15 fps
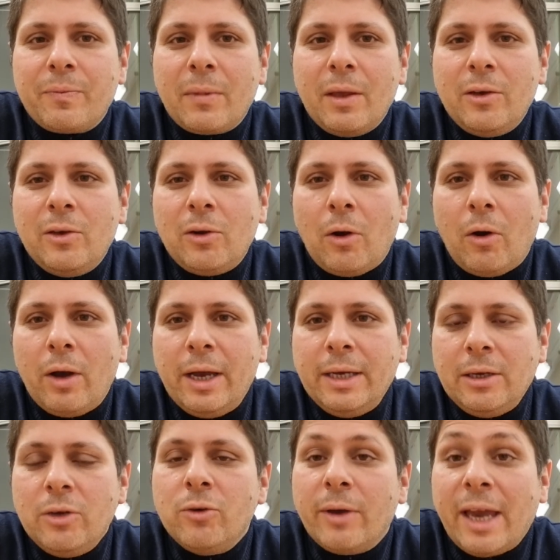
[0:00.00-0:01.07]

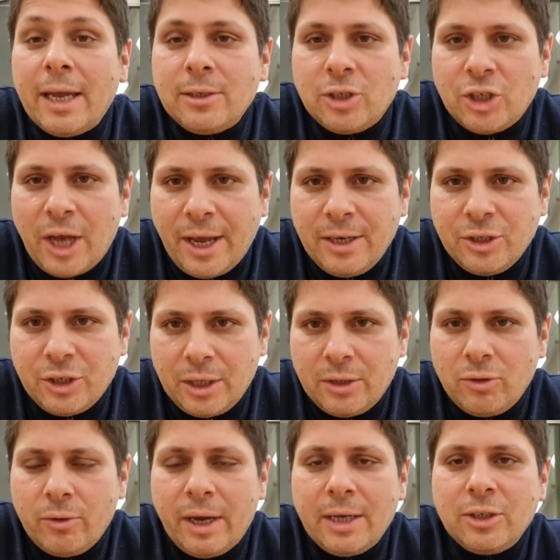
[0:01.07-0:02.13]
you can change it.
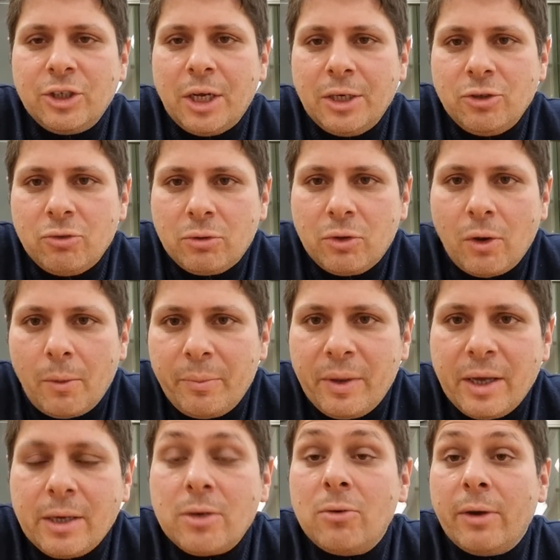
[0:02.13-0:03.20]
You can change your
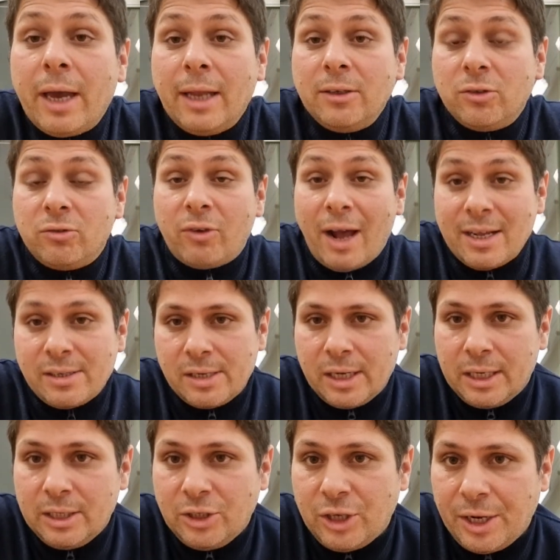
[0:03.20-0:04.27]
topic, you can
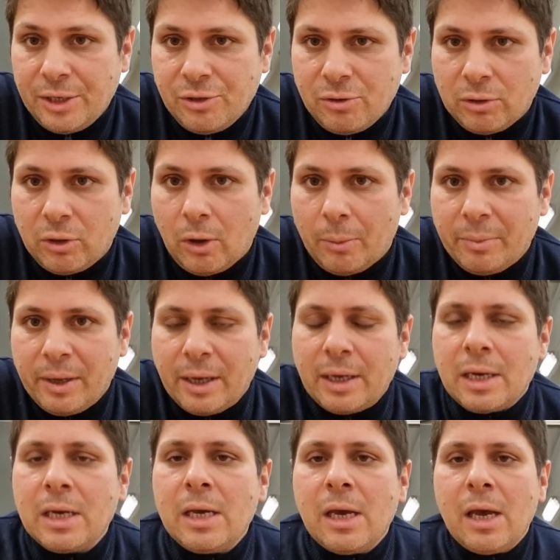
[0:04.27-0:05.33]
drastically change your topic,
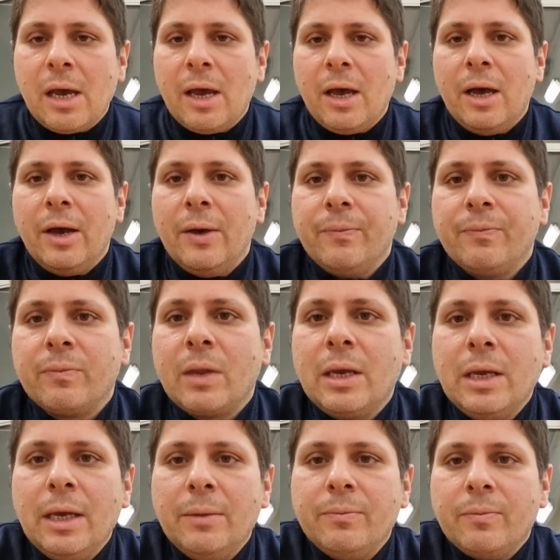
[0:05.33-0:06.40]

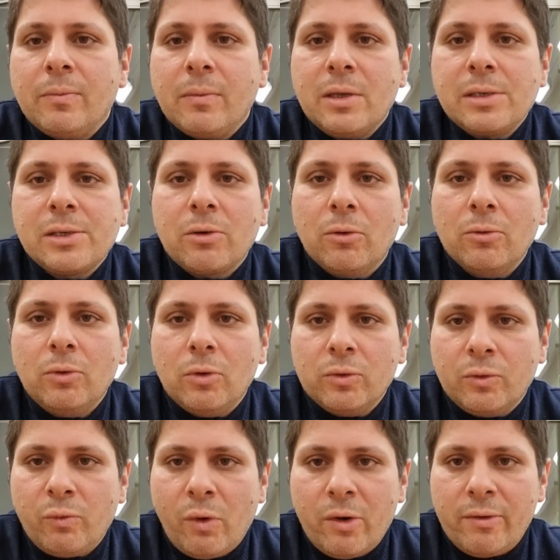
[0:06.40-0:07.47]
so
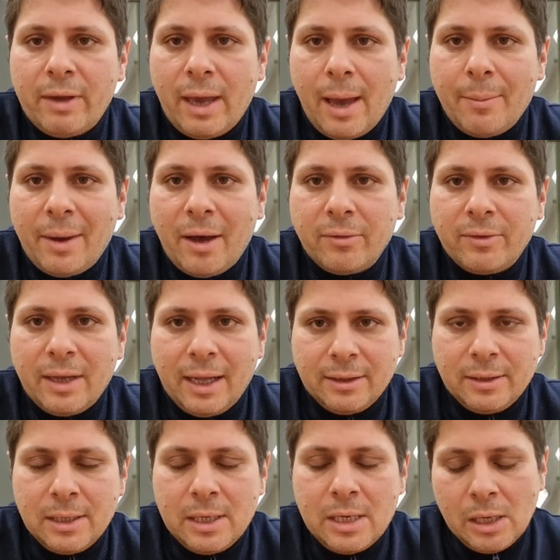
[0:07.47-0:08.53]
don't worry about that.
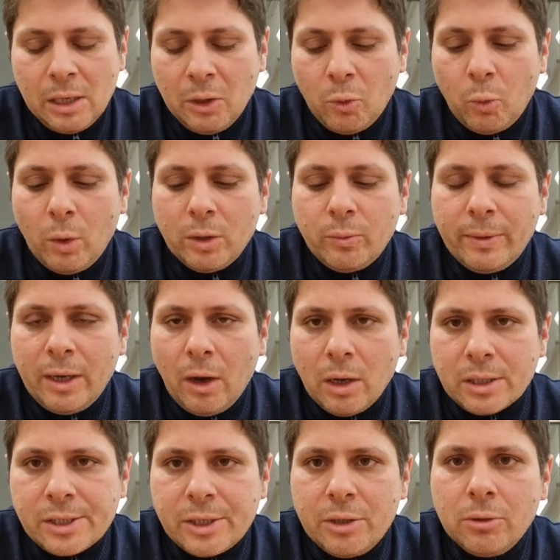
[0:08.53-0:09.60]
What we
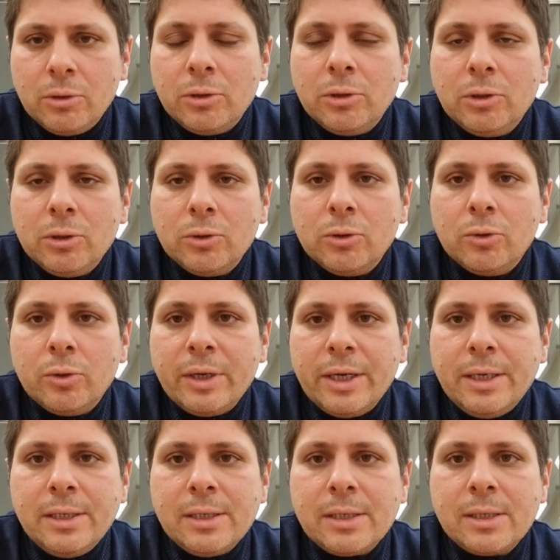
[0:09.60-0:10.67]
ask you to do
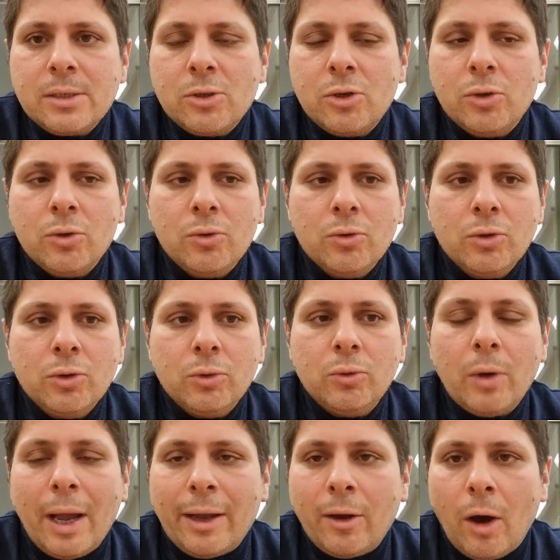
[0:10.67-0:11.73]
is to
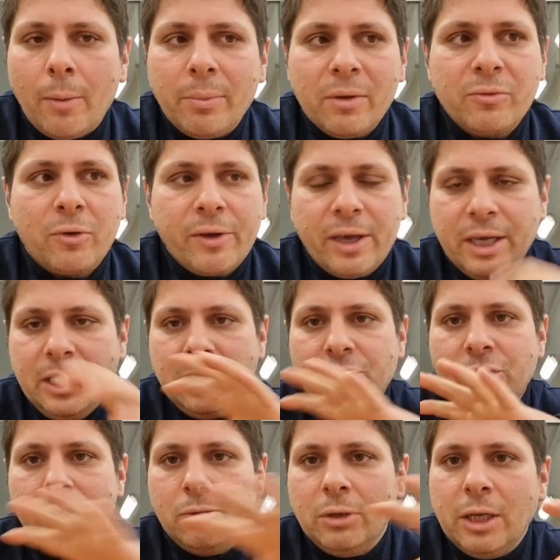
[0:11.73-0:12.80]
do a couple for
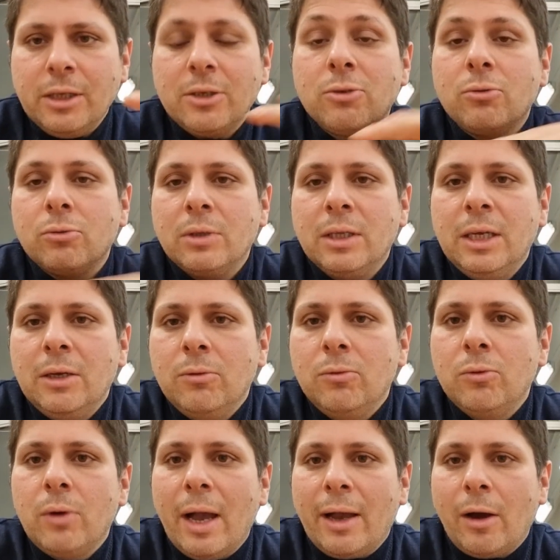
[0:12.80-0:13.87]
each unit, to
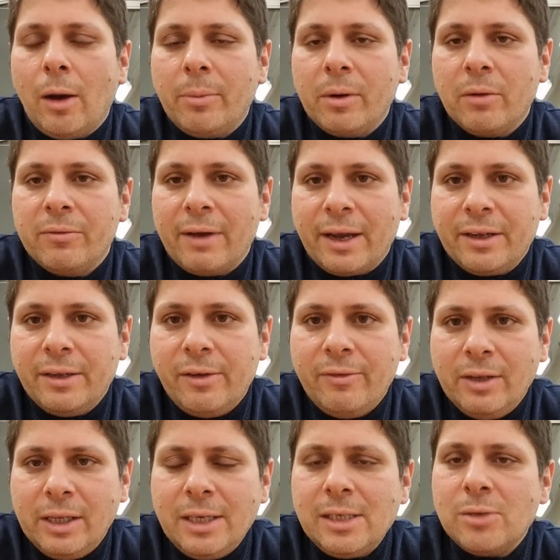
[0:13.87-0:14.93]
do a couple of
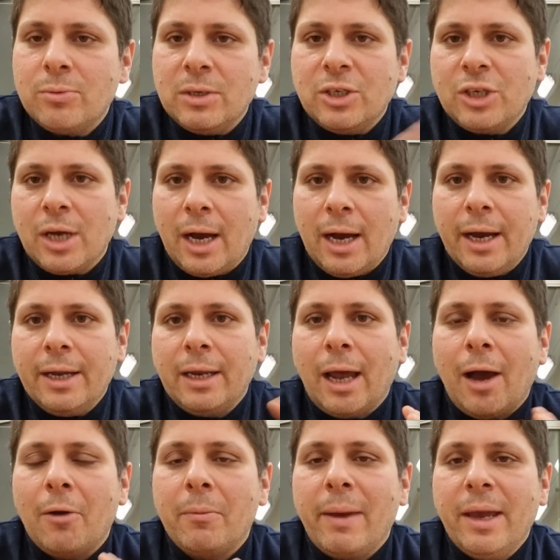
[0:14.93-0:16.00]
activities, which I
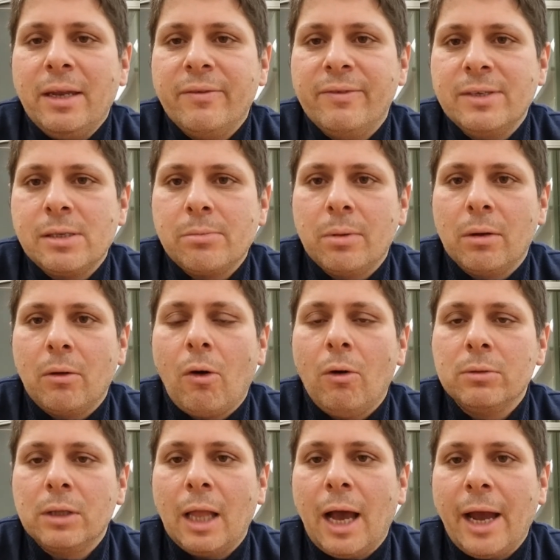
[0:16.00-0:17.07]
now made visible
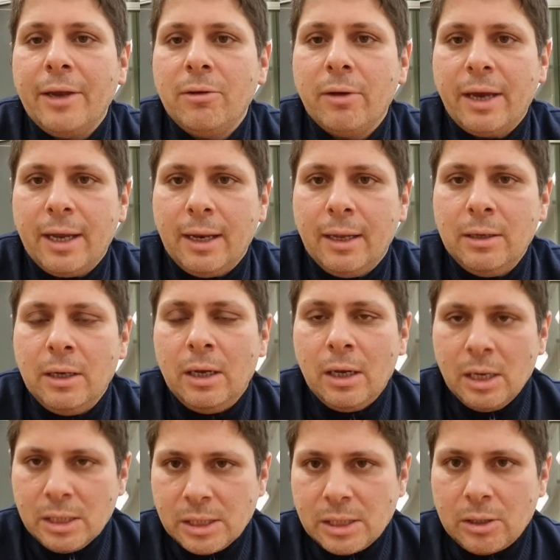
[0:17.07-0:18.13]
online. You can
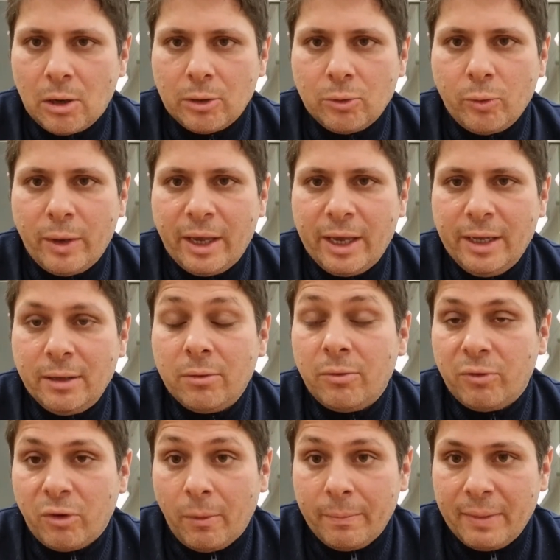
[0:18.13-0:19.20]
start doing it
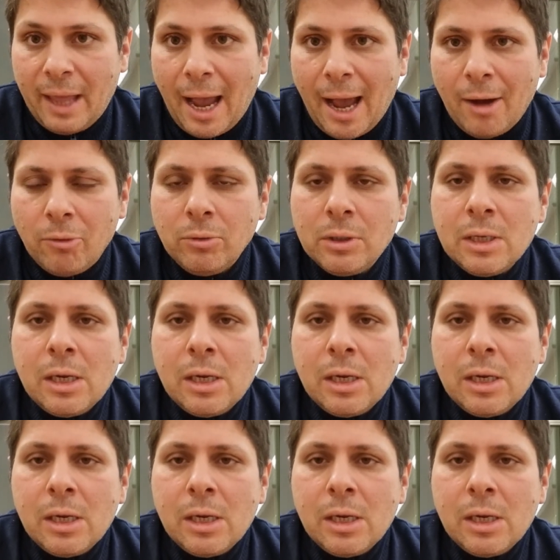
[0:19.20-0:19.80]
from now.